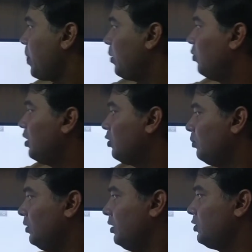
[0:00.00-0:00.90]
one
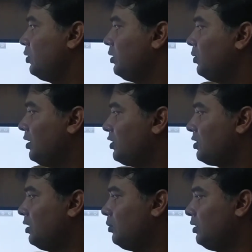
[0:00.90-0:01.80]
of the. So you can
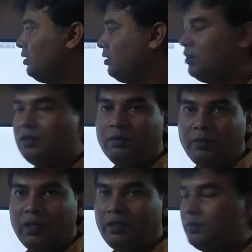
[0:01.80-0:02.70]
start with
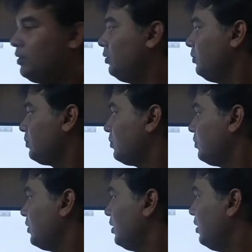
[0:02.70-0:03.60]
very few,
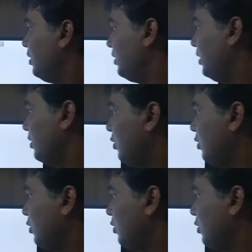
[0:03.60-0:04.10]
then